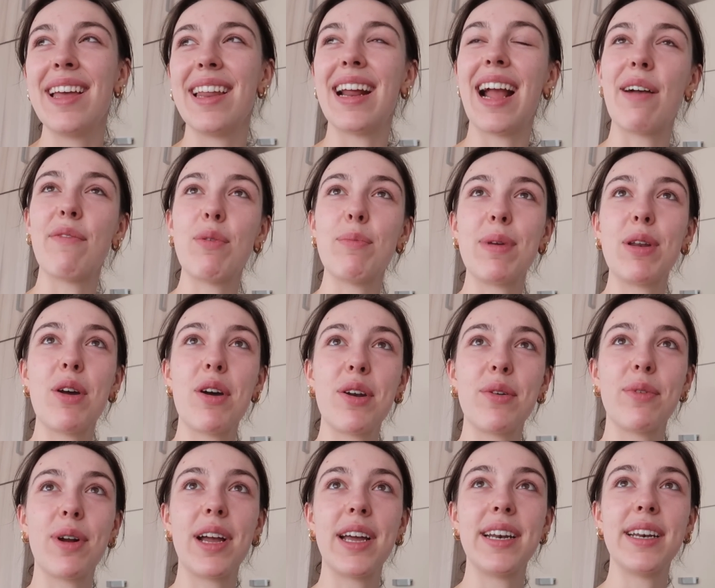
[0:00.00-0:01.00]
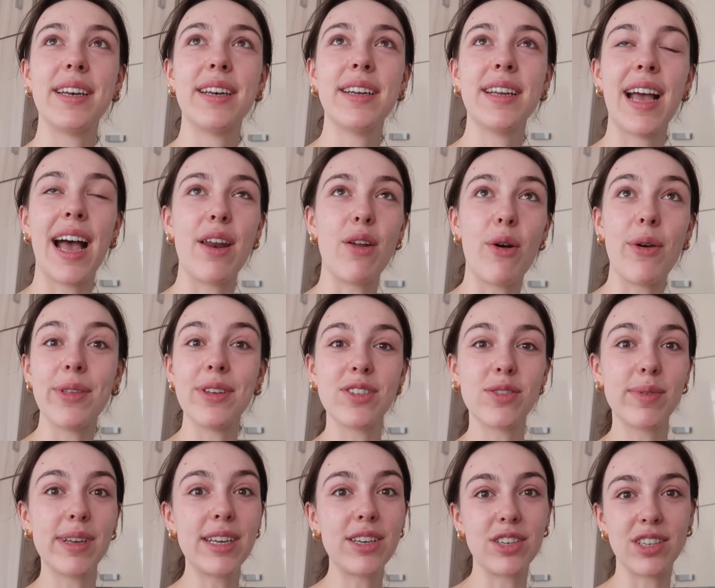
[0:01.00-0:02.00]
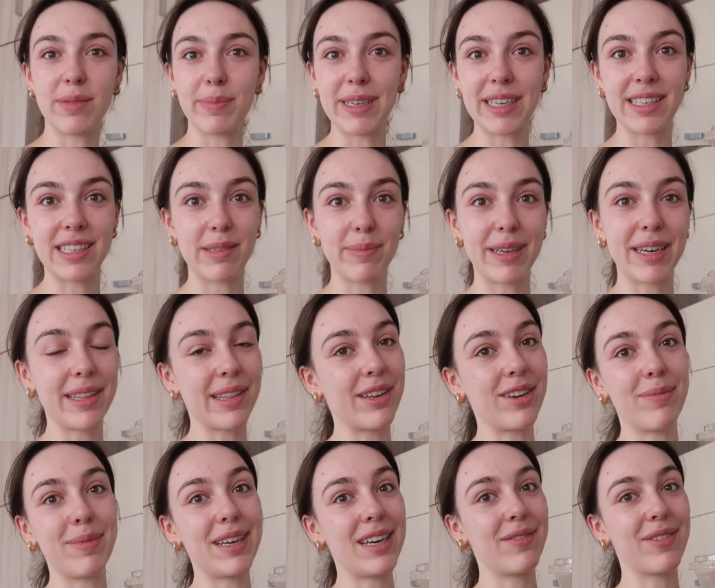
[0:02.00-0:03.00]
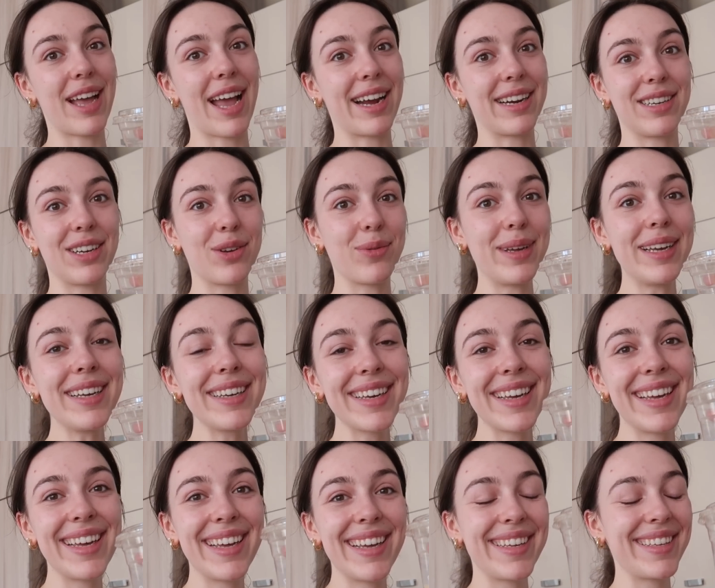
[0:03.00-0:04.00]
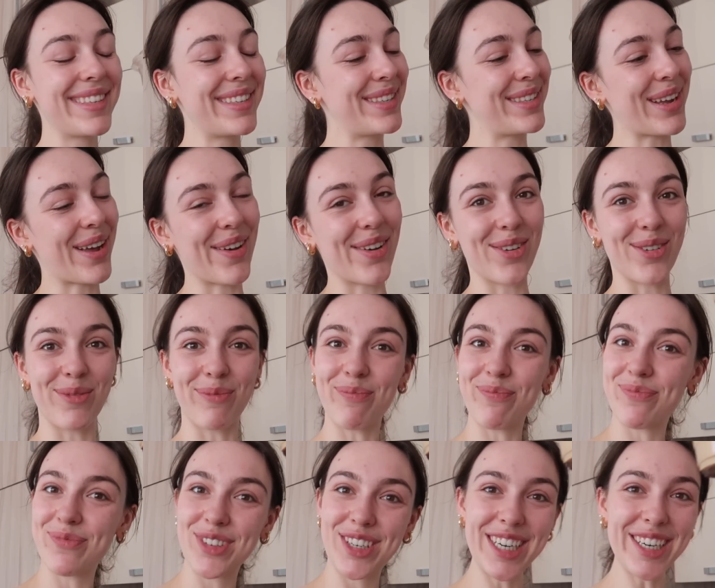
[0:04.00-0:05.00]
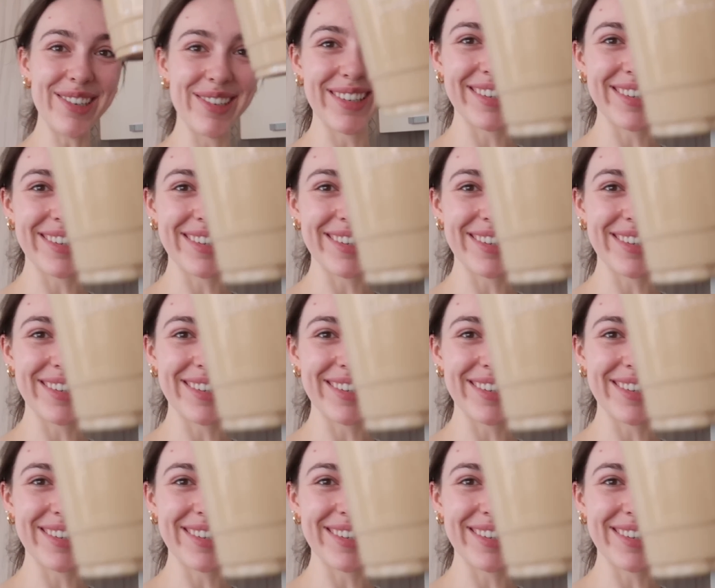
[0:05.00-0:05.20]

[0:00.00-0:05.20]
I haven't been on a run at all this week just because it's been a little bit of a hectic week. So cheers.